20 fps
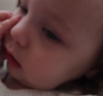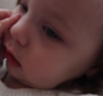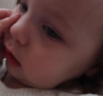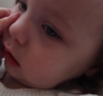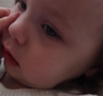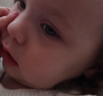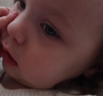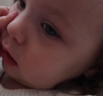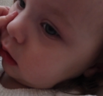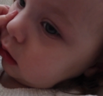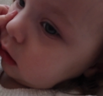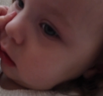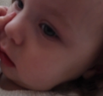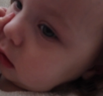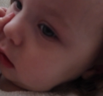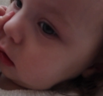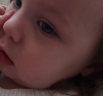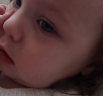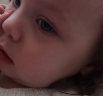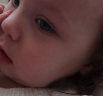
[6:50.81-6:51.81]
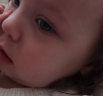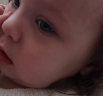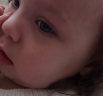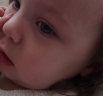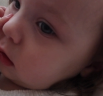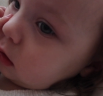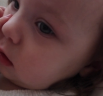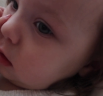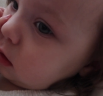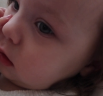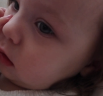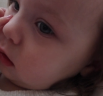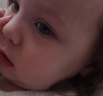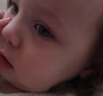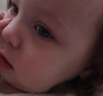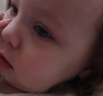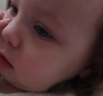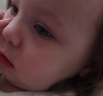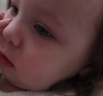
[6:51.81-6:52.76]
In the park, did you have fun?